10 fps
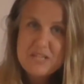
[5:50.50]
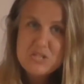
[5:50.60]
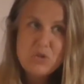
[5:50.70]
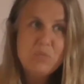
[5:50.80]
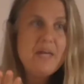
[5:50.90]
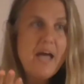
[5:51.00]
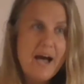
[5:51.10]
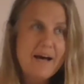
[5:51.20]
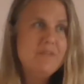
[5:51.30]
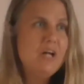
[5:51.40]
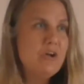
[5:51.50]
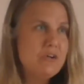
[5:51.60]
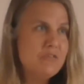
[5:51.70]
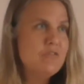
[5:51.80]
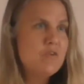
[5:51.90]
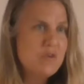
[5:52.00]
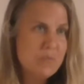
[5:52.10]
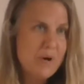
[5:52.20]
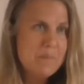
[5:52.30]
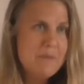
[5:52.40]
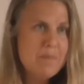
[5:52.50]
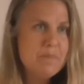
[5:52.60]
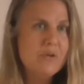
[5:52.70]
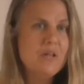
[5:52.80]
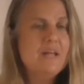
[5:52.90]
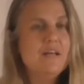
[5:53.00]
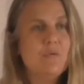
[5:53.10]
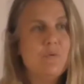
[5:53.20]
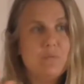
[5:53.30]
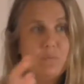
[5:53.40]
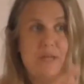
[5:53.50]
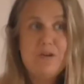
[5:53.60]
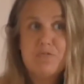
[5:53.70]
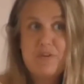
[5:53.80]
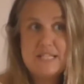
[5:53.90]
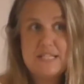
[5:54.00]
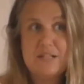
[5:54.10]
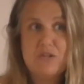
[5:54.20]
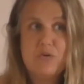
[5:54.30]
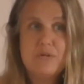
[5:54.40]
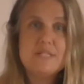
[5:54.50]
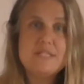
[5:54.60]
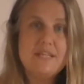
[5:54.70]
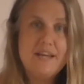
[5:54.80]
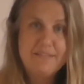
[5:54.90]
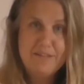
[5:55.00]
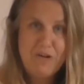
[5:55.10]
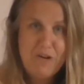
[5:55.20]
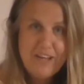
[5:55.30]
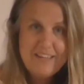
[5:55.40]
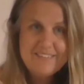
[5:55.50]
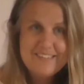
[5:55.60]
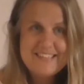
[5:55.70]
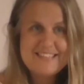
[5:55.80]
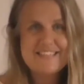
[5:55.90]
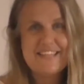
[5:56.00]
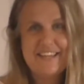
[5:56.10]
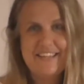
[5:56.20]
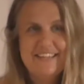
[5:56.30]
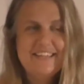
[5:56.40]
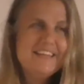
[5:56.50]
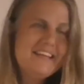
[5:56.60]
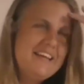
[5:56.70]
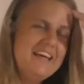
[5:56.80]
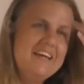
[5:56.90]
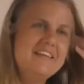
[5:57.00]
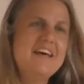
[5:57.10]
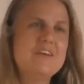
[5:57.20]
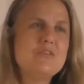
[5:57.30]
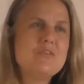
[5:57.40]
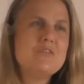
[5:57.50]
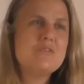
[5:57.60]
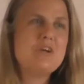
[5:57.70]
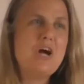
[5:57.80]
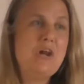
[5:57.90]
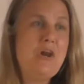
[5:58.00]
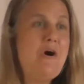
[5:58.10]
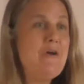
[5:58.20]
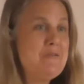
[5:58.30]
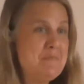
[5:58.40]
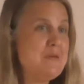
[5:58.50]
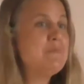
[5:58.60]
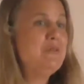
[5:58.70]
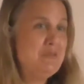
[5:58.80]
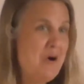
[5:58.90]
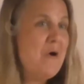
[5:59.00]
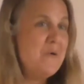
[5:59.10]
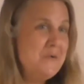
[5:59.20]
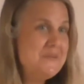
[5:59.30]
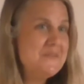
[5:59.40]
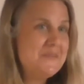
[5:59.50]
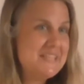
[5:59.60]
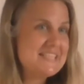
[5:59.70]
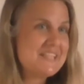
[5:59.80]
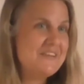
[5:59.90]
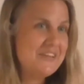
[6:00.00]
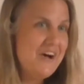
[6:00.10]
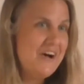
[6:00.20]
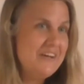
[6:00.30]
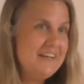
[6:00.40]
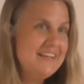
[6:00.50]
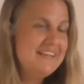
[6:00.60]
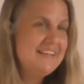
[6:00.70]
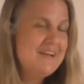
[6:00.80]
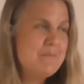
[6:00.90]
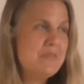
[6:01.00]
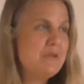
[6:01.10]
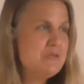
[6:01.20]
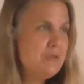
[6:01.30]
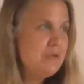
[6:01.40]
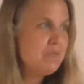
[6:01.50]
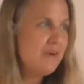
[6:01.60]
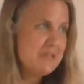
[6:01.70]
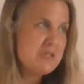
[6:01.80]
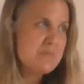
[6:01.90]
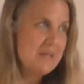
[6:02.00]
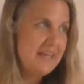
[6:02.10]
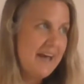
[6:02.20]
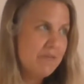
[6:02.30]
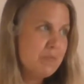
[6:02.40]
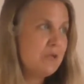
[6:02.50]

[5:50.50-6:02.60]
So we have a lot of aware people. What we are facing though is the Jantelagen. It's the, that a lot of people know what is going on, but they're too afraid to speak out